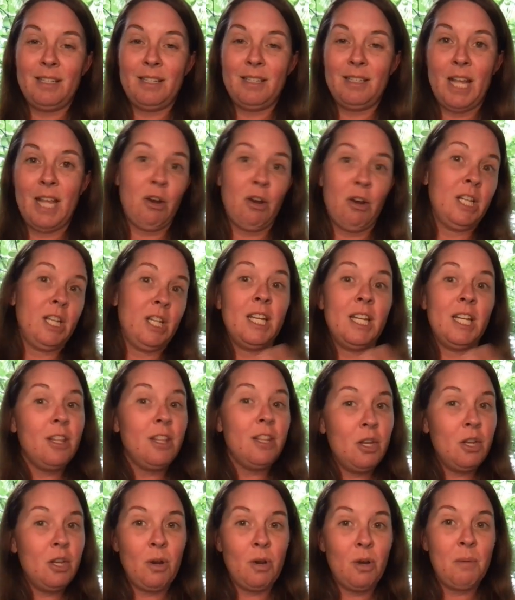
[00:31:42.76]
guarantee
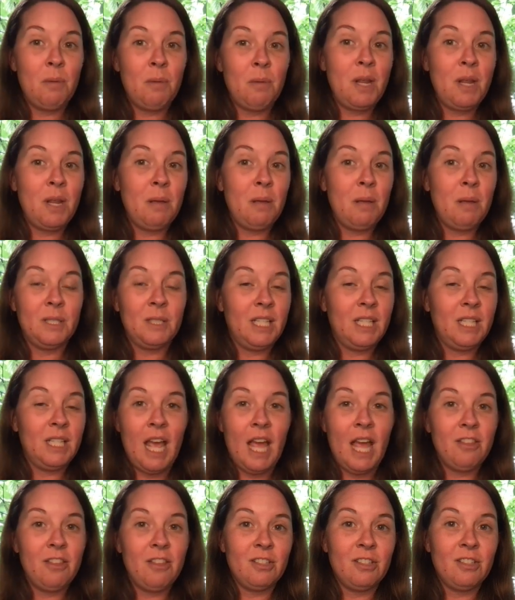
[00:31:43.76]
that you were going to be able to
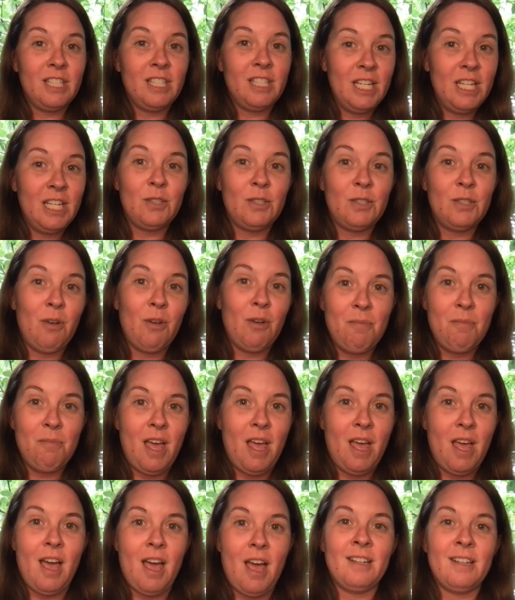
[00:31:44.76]
gather seeds from
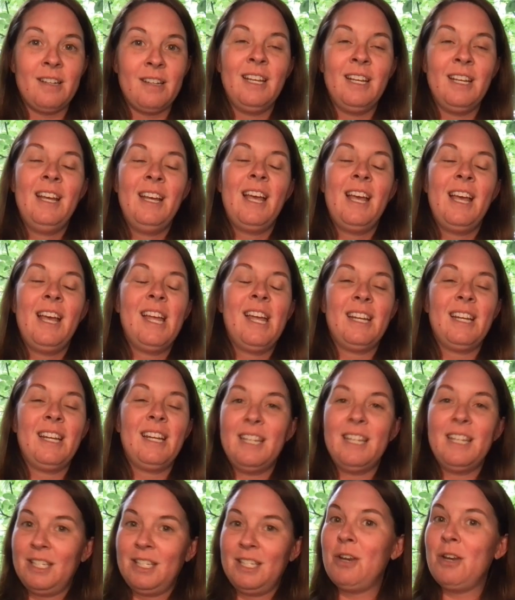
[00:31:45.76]
that and
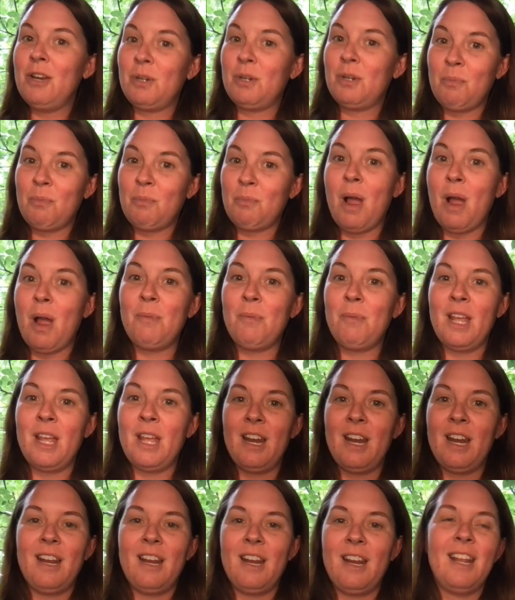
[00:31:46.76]
continue to
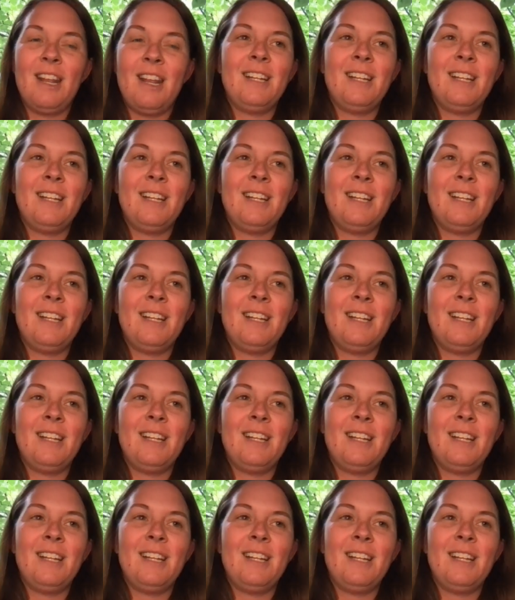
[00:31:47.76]
propagate it.